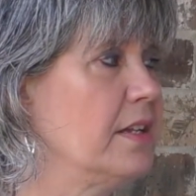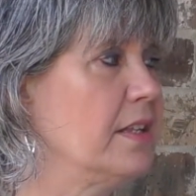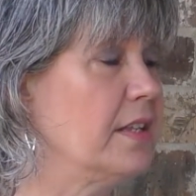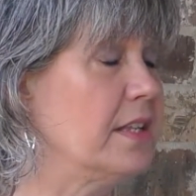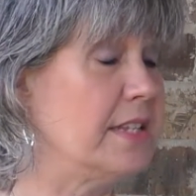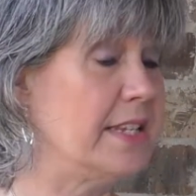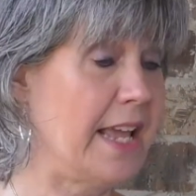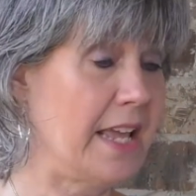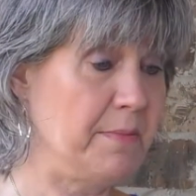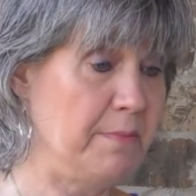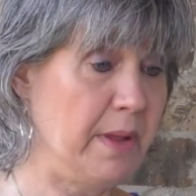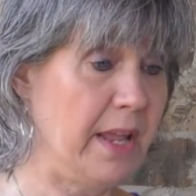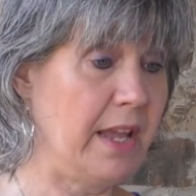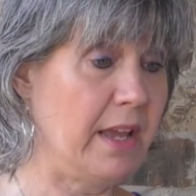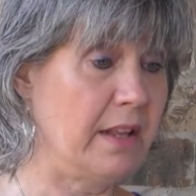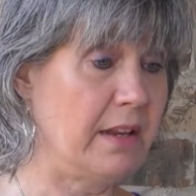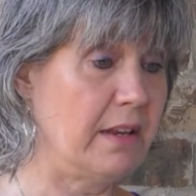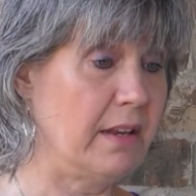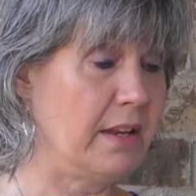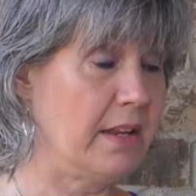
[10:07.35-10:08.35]
The dead
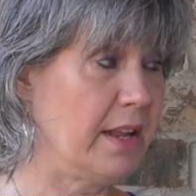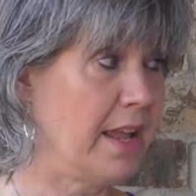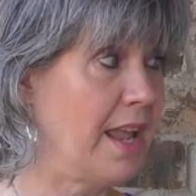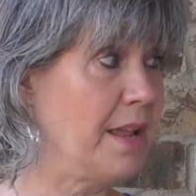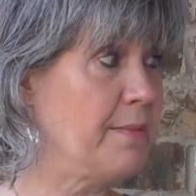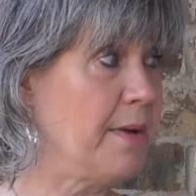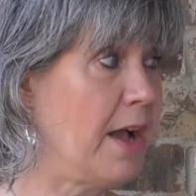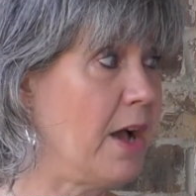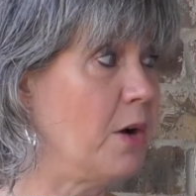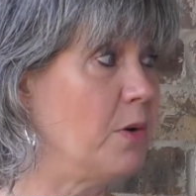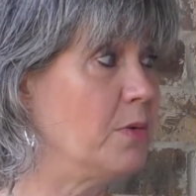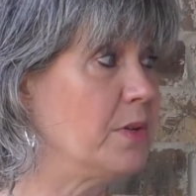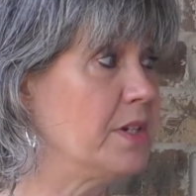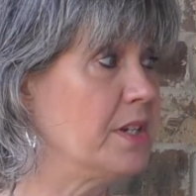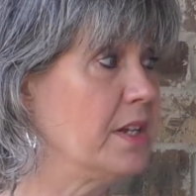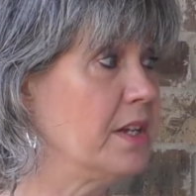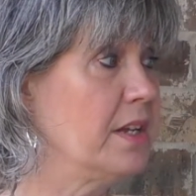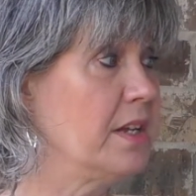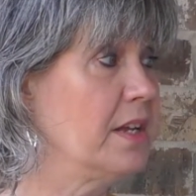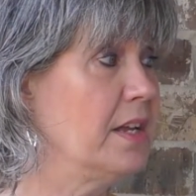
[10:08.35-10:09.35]
man came out,
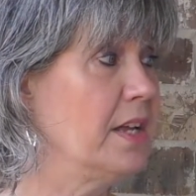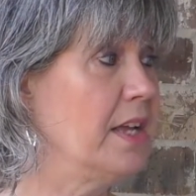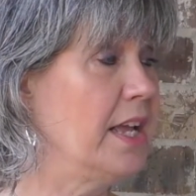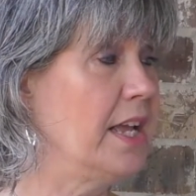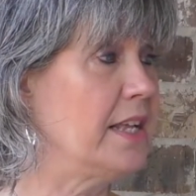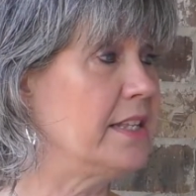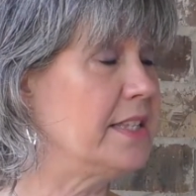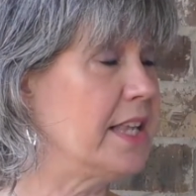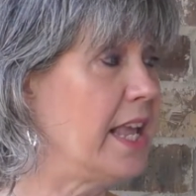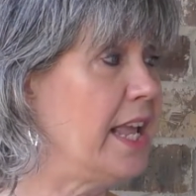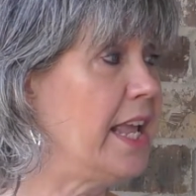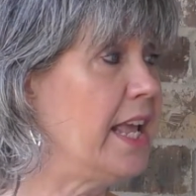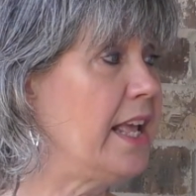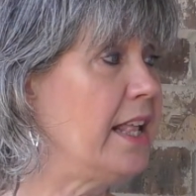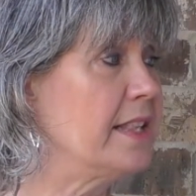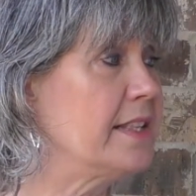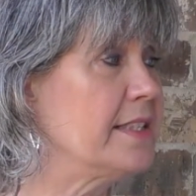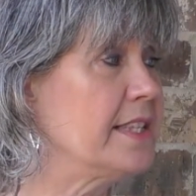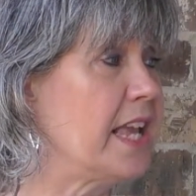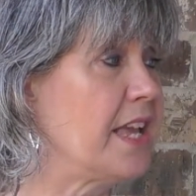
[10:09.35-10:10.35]
his
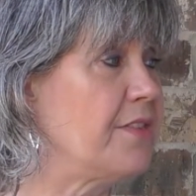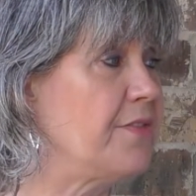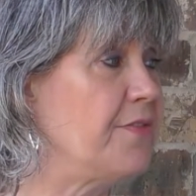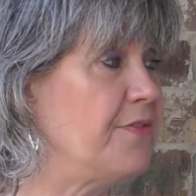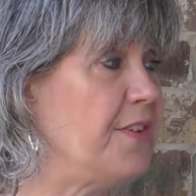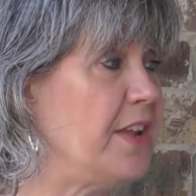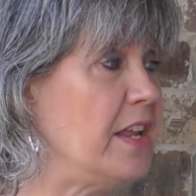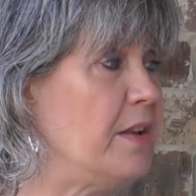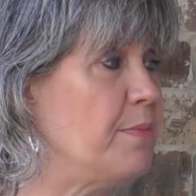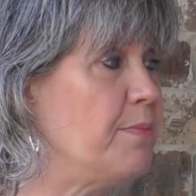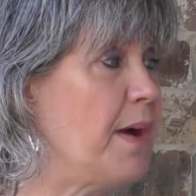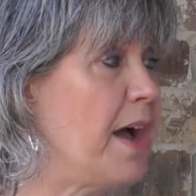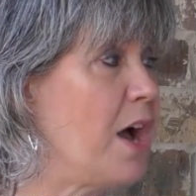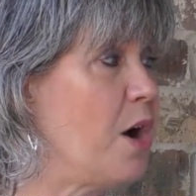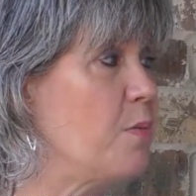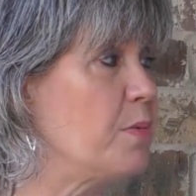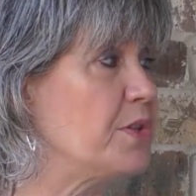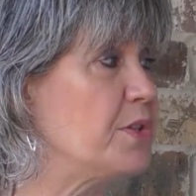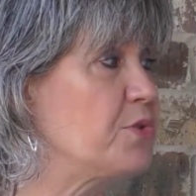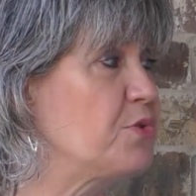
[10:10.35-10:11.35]
hands and feet
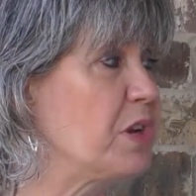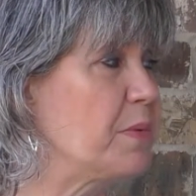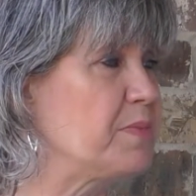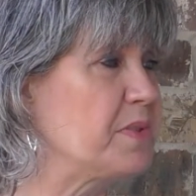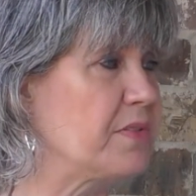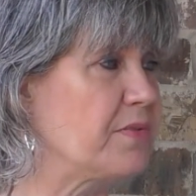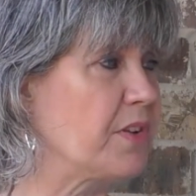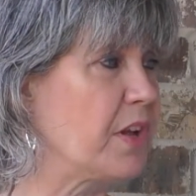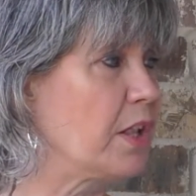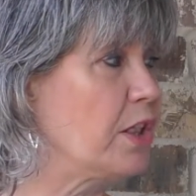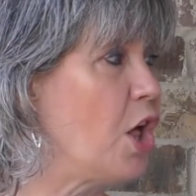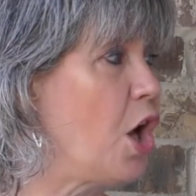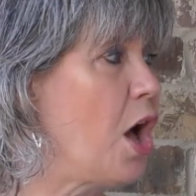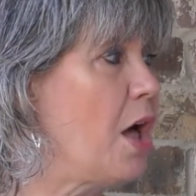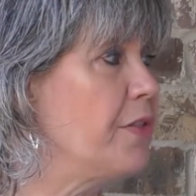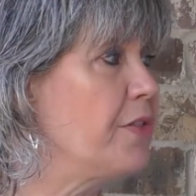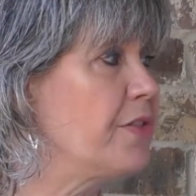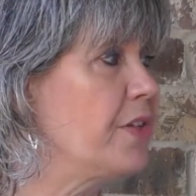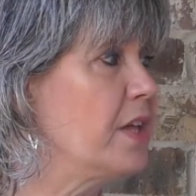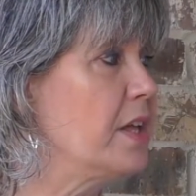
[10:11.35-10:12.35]
bound with strips of
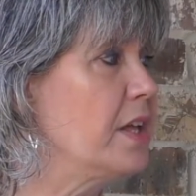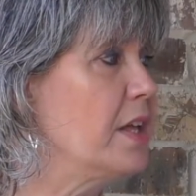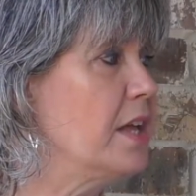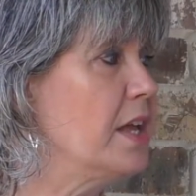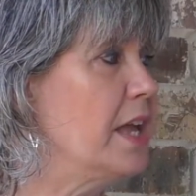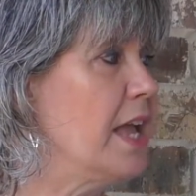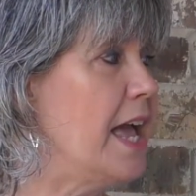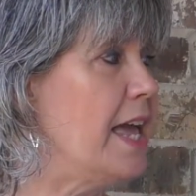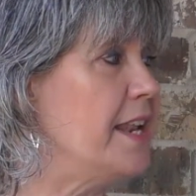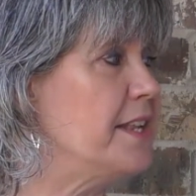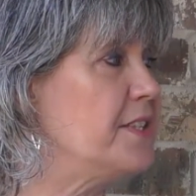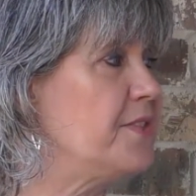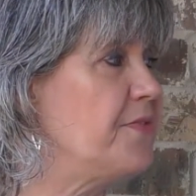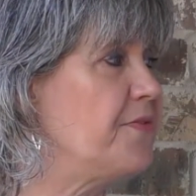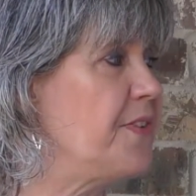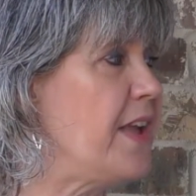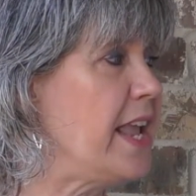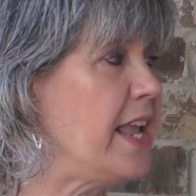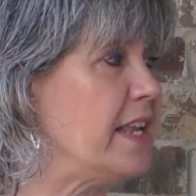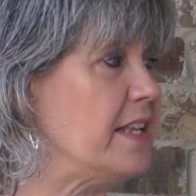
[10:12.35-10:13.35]
cloth, and his
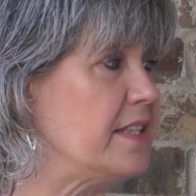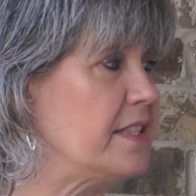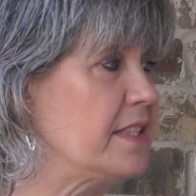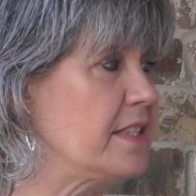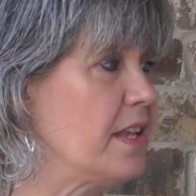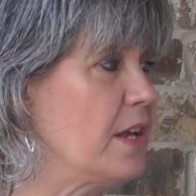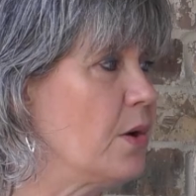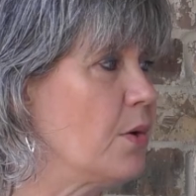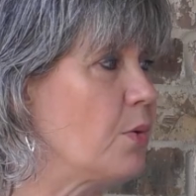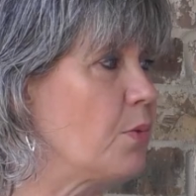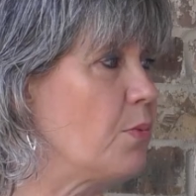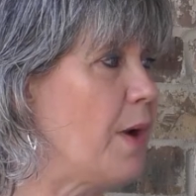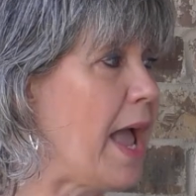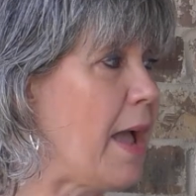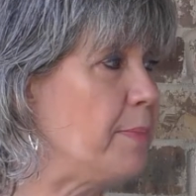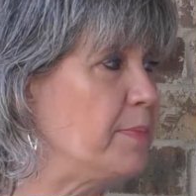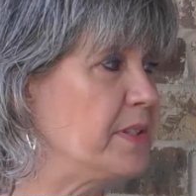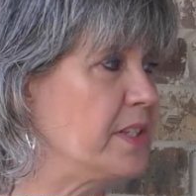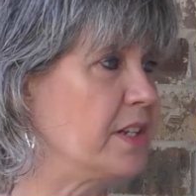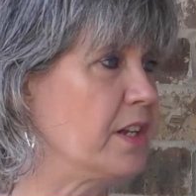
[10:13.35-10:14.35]
face
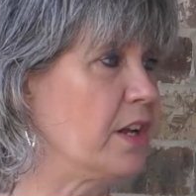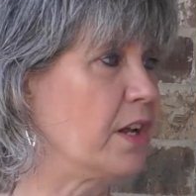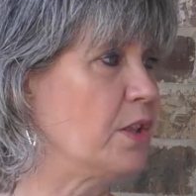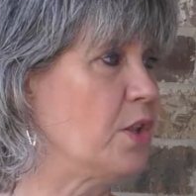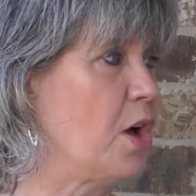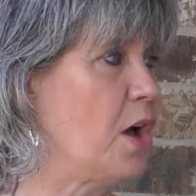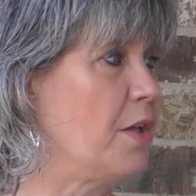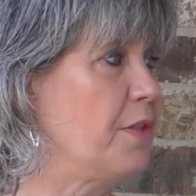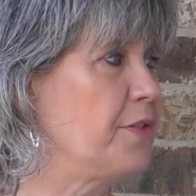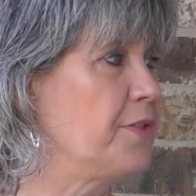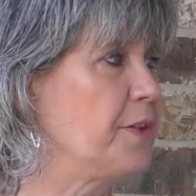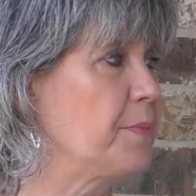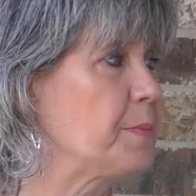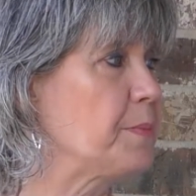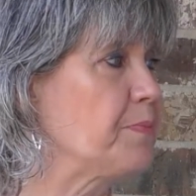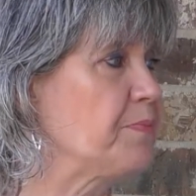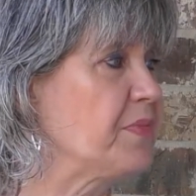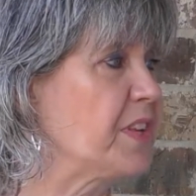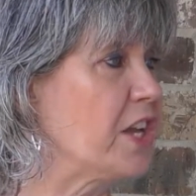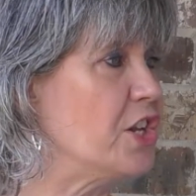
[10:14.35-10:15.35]
wrapped in a cloth.
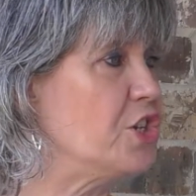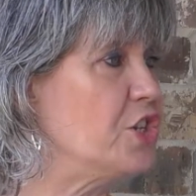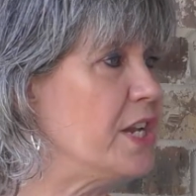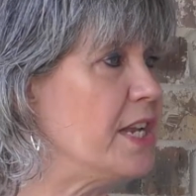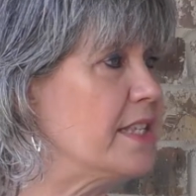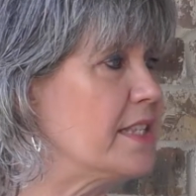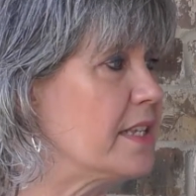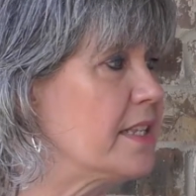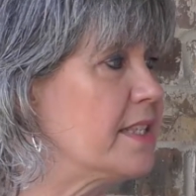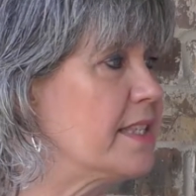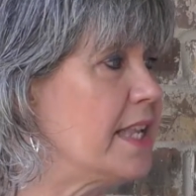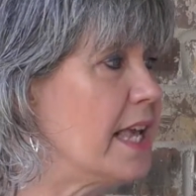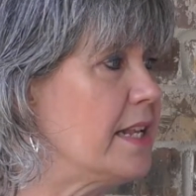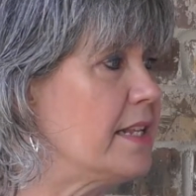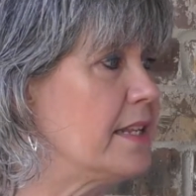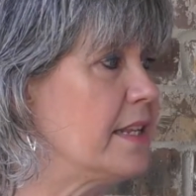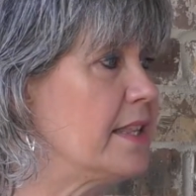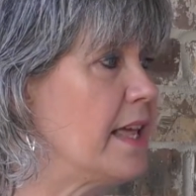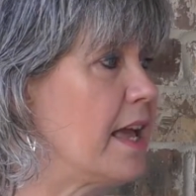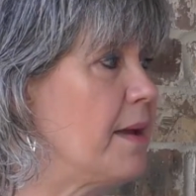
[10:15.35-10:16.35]
And Jesus
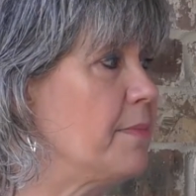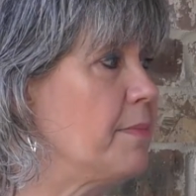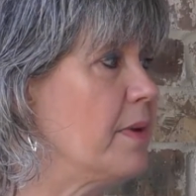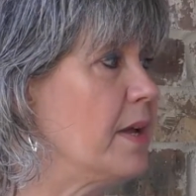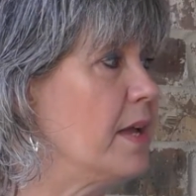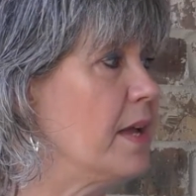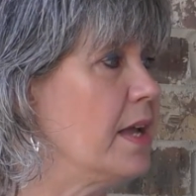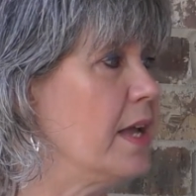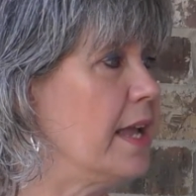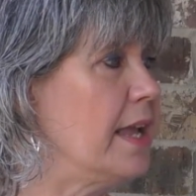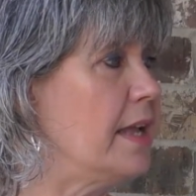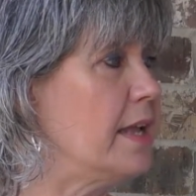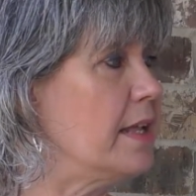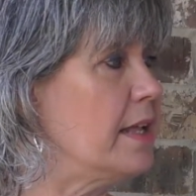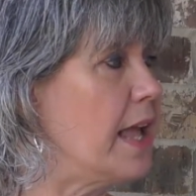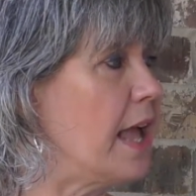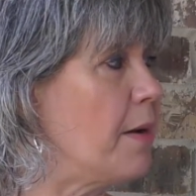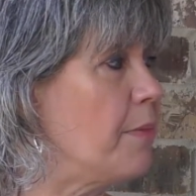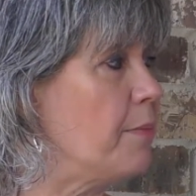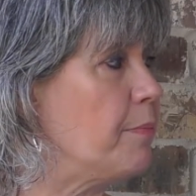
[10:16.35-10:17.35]
said to them,
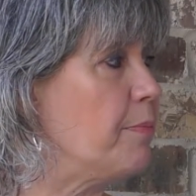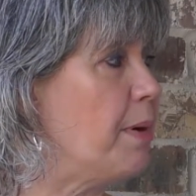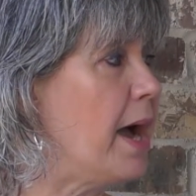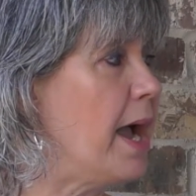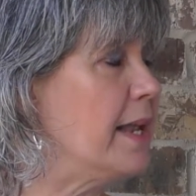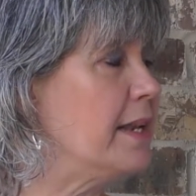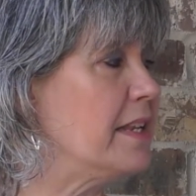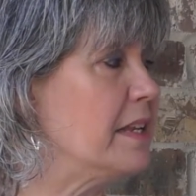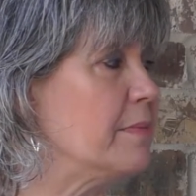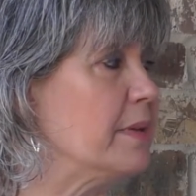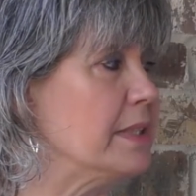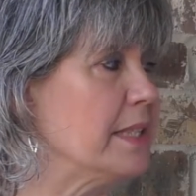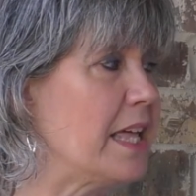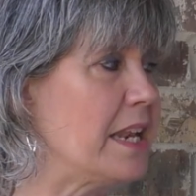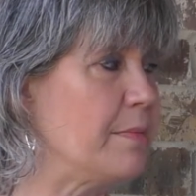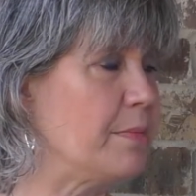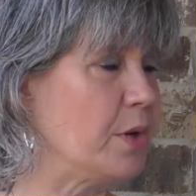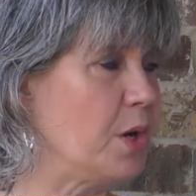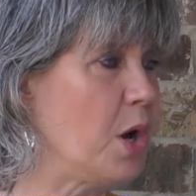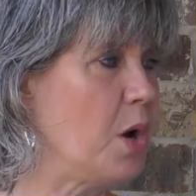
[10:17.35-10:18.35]
unbind him and let
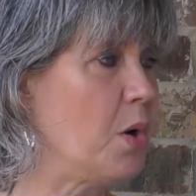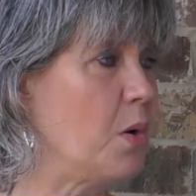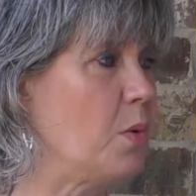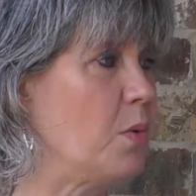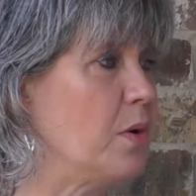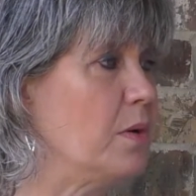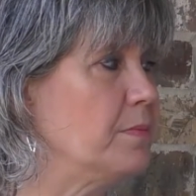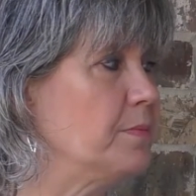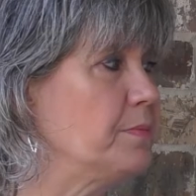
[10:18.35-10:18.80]
him go.